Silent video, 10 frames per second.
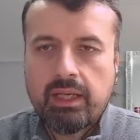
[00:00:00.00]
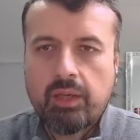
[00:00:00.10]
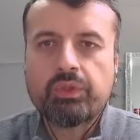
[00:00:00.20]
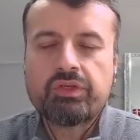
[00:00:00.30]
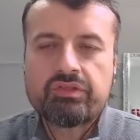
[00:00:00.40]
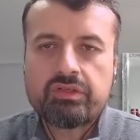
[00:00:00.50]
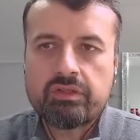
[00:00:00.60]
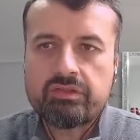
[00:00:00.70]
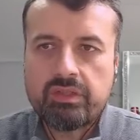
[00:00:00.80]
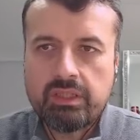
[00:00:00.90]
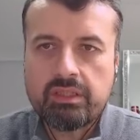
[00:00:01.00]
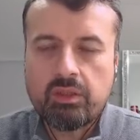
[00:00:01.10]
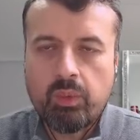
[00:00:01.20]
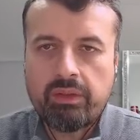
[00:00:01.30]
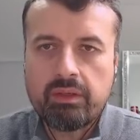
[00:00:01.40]
And we should start seeing
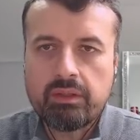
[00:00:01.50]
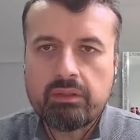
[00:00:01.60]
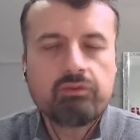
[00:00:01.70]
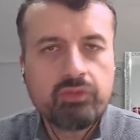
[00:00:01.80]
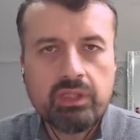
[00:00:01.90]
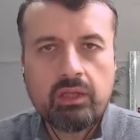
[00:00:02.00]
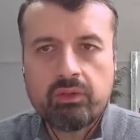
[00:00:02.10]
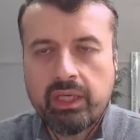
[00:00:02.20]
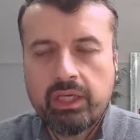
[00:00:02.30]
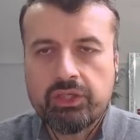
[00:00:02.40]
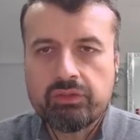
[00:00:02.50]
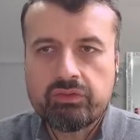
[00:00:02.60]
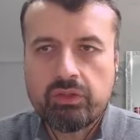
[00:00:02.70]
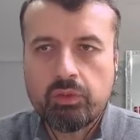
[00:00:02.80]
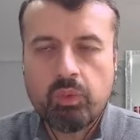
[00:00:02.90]
the weather for that location.
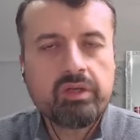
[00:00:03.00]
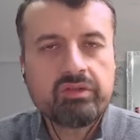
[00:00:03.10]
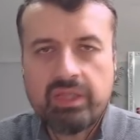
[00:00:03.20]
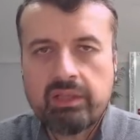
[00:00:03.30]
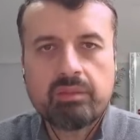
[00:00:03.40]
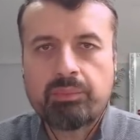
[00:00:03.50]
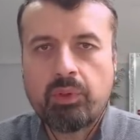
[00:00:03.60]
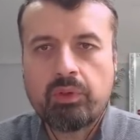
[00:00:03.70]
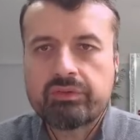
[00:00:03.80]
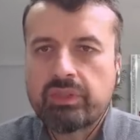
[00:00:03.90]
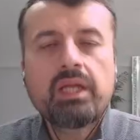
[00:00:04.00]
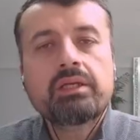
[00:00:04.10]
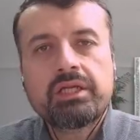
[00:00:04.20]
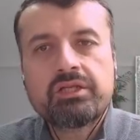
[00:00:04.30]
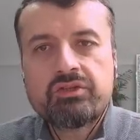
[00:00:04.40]
So it works out of the box.
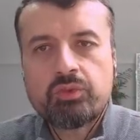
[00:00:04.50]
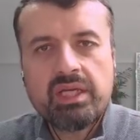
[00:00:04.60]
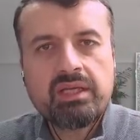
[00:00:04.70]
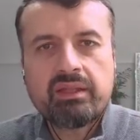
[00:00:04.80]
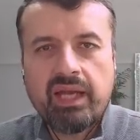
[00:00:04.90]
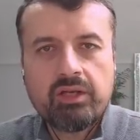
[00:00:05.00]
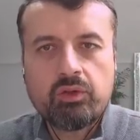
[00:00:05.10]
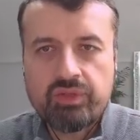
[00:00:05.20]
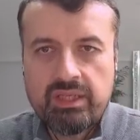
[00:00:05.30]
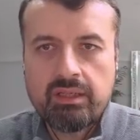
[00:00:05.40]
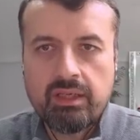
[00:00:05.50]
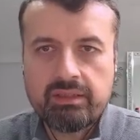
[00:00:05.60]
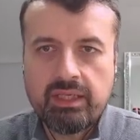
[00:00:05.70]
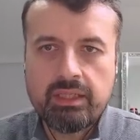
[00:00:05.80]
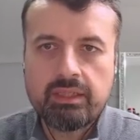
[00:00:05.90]
Don't need to install any other add-ons or anything
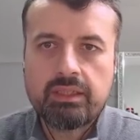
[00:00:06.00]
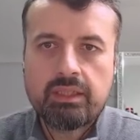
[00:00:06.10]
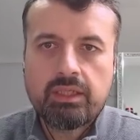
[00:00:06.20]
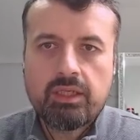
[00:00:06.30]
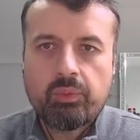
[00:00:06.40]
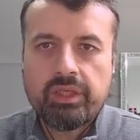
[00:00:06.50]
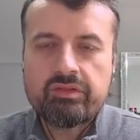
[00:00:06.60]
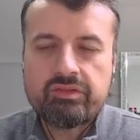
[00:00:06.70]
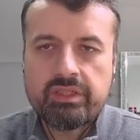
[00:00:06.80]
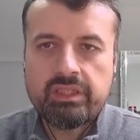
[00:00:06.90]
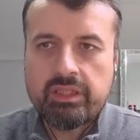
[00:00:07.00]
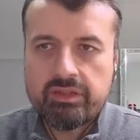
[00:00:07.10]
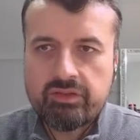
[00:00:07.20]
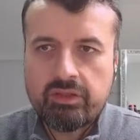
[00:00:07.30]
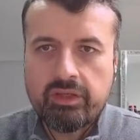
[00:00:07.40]
like that. We can see
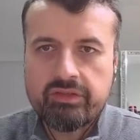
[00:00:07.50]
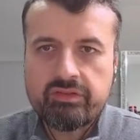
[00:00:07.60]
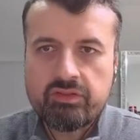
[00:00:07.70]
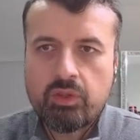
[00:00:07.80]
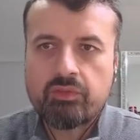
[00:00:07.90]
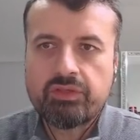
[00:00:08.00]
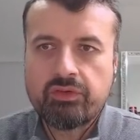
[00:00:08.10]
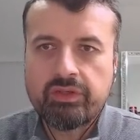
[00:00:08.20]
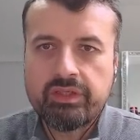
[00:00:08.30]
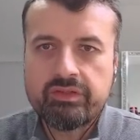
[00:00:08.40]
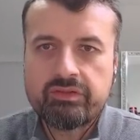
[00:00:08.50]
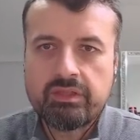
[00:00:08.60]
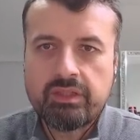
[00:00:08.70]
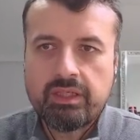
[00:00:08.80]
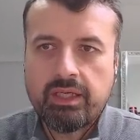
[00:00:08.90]
it's a nice 12
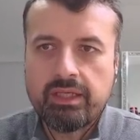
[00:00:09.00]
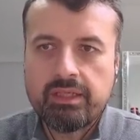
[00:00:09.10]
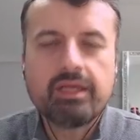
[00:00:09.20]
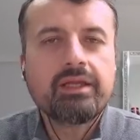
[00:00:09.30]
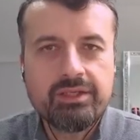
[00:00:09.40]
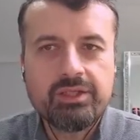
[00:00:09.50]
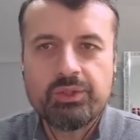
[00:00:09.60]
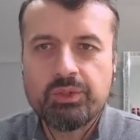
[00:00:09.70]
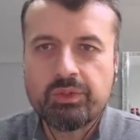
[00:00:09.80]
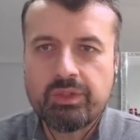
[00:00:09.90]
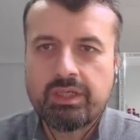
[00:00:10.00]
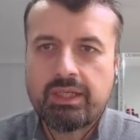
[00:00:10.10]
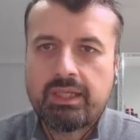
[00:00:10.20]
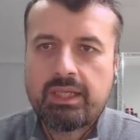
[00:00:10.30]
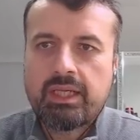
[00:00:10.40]
degrees in New York.
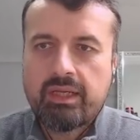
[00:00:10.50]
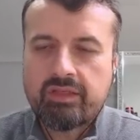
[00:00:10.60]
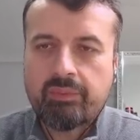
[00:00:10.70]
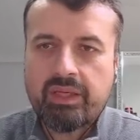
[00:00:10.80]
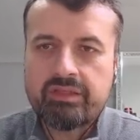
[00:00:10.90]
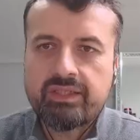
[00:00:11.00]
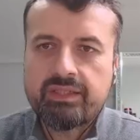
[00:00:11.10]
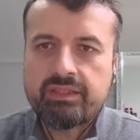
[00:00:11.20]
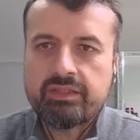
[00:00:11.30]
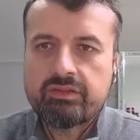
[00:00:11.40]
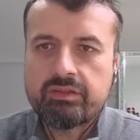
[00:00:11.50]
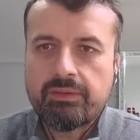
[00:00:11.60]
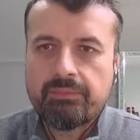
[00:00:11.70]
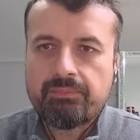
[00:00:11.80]
Let's go back to settings.